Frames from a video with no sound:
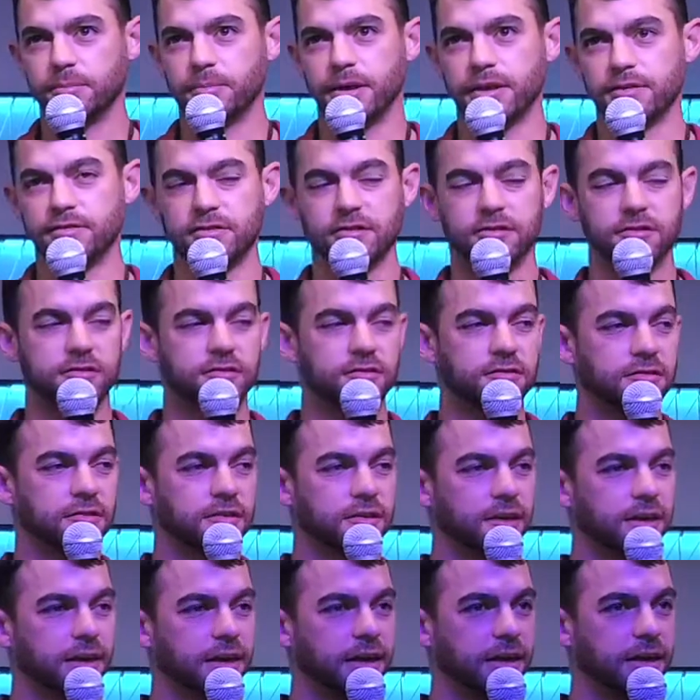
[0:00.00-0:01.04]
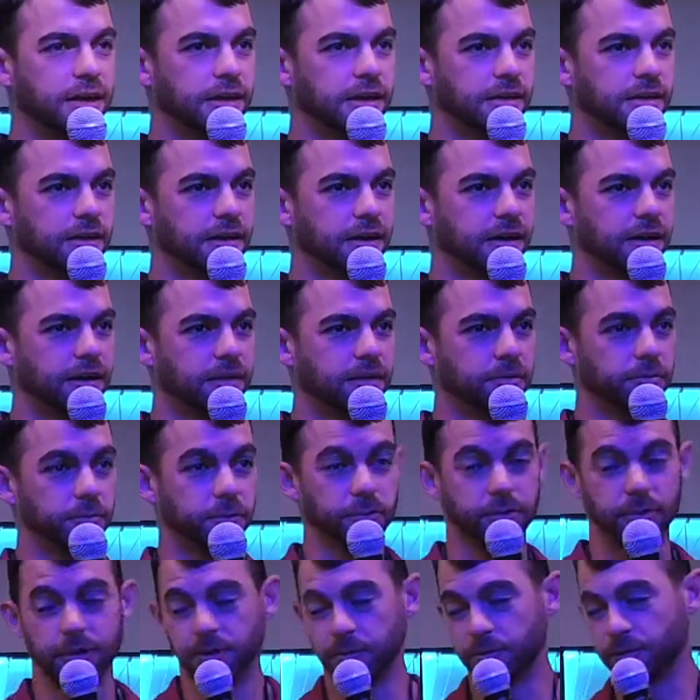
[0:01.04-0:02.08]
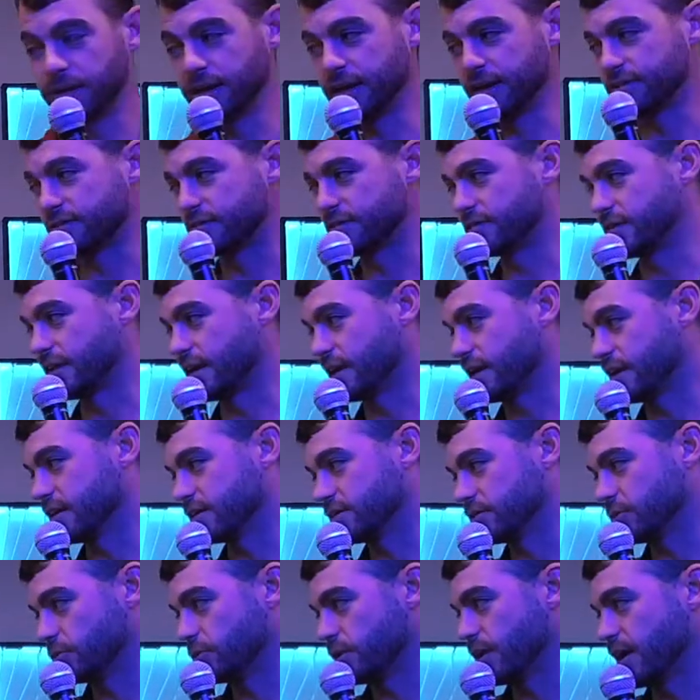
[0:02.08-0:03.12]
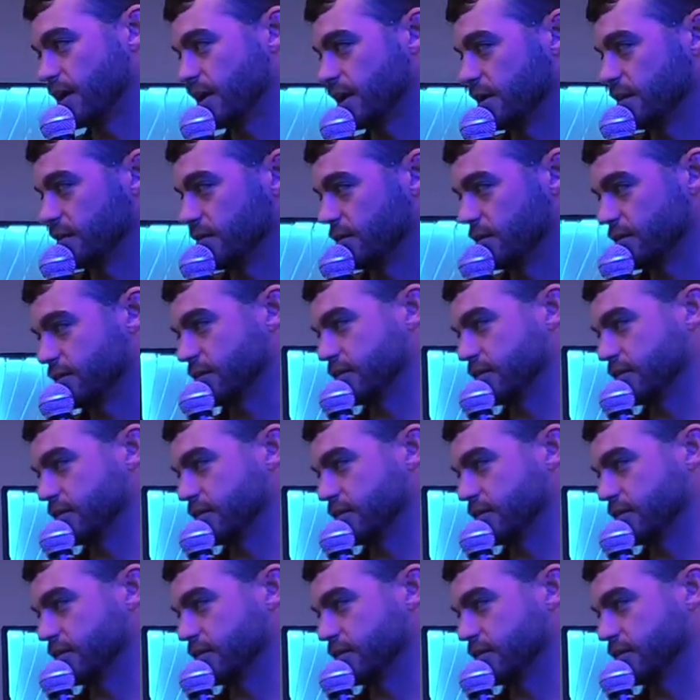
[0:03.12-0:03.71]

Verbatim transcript: the message and uh, we'll hear what he has to say today.